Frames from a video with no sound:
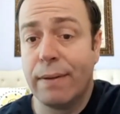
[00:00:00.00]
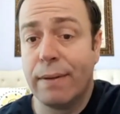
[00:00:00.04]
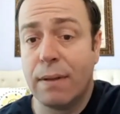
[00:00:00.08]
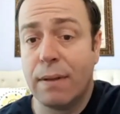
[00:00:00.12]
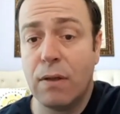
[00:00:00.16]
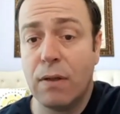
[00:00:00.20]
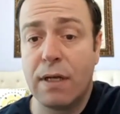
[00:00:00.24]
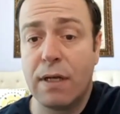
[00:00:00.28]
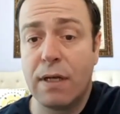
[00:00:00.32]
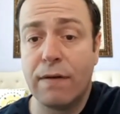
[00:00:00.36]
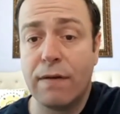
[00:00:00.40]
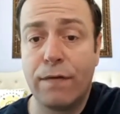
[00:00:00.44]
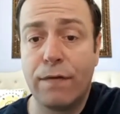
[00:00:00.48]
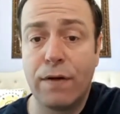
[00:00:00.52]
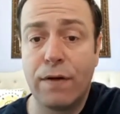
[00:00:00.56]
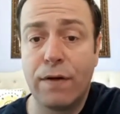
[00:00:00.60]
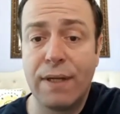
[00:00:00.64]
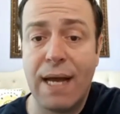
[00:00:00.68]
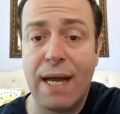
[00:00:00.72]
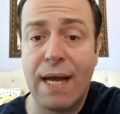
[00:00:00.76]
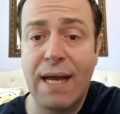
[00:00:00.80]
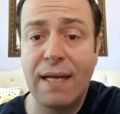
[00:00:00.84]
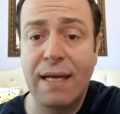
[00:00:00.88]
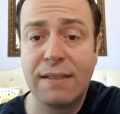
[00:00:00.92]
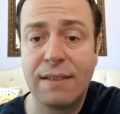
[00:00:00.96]
looking for the
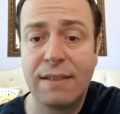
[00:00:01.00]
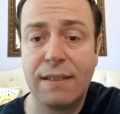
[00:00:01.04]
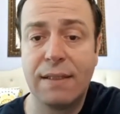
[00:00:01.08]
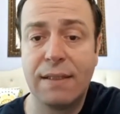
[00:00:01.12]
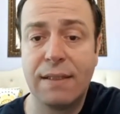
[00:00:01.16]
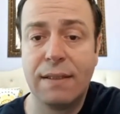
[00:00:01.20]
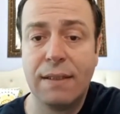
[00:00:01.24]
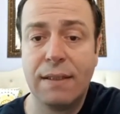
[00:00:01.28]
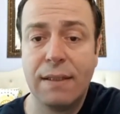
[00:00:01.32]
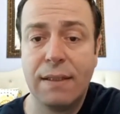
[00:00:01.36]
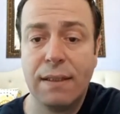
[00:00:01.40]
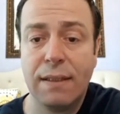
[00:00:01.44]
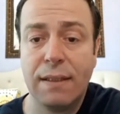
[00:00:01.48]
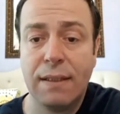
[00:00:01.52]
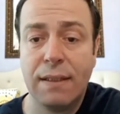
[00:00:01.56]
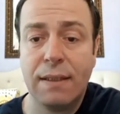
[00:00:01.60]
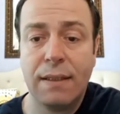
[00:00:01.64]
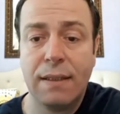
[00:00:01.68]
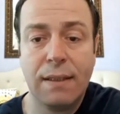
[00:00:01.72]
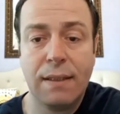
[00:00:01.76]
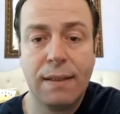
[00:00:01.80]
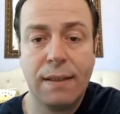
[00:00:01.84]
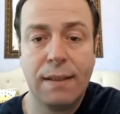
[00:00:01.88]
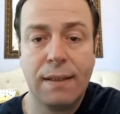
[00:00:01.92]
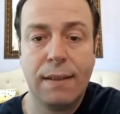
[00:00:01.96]
exit,
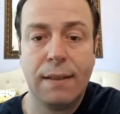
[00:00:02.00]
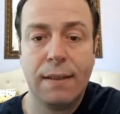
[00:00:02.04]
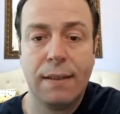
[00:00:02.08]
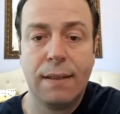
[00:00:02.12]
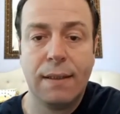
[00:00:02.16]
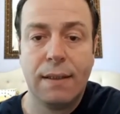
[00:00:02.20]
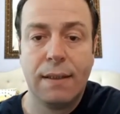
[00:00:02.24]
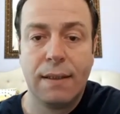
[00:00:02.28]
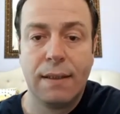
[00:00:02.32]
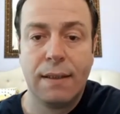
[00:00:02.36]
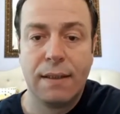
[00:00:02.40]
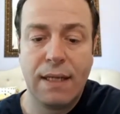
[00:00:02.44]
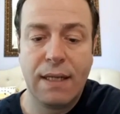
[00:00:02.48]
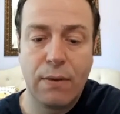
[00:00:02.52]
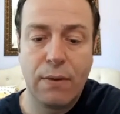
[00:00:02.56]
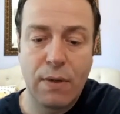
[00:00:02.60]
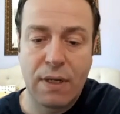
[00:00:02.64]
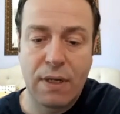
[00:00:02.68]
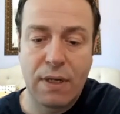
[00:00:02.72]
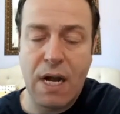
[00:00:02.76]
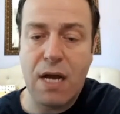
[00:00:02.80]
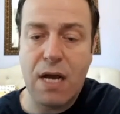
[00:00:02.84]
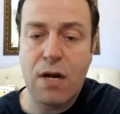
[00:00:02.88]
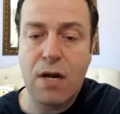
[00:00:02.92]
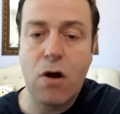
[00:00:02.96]
they were
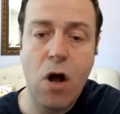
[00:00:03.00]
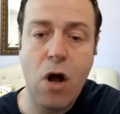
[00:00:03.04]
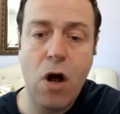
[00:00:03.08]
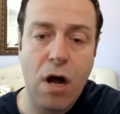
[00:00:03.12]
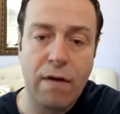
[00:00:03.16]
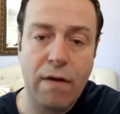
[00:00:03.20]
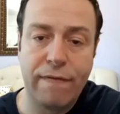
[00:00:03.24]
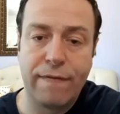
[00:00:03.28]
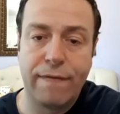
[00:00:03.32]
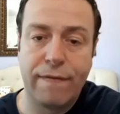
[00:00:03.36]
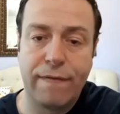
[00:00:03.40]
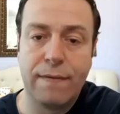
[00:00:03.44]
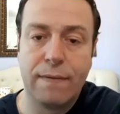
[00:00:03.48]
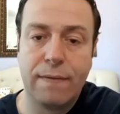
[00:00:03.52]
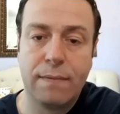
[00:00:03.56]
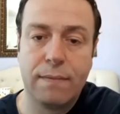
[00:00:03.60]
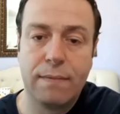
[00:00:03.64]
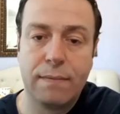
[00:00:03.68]
cut off.